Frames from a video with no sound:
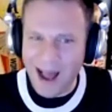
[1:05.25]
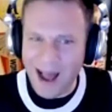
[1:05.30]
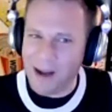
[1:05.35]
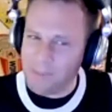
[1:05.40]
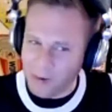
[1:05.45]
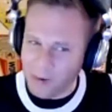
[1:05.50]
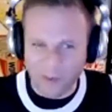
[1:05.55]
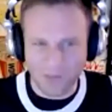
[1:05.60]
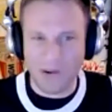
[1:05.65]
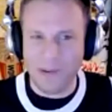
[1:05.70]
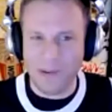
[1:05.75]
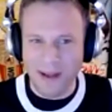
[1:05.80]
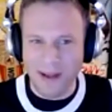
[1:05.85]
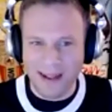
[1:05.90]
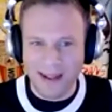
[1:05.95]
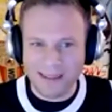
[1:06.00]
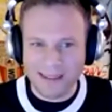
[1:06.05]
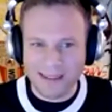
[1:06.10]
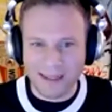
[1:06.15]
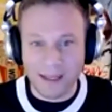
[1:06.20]
I'm a
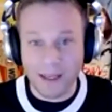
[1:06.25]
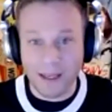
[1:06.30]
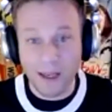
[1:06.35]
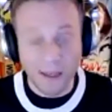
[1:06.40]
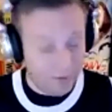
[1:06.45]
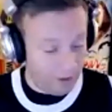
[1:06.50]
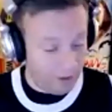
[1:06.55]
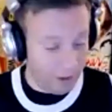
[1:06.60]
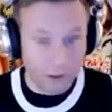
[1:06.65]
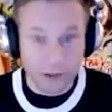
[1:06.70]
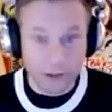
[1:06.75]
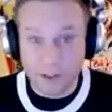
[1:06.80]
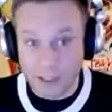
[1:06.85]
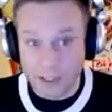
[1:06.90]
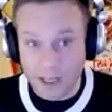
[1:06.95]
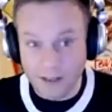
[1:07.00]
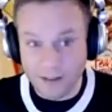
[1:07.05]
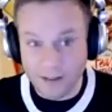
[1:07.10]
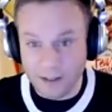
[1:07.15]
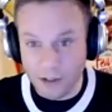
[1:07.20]
romantic. Good
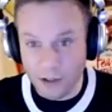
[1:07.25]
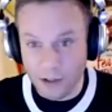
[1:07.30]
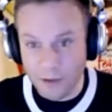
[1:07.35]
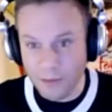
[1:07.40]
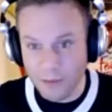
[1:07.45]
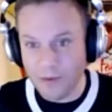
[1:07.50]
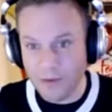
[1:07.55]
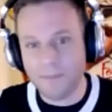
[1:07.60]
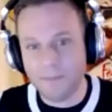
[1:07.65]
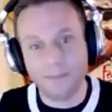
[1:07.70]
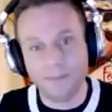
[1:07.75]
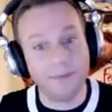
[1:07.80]
sense of humor.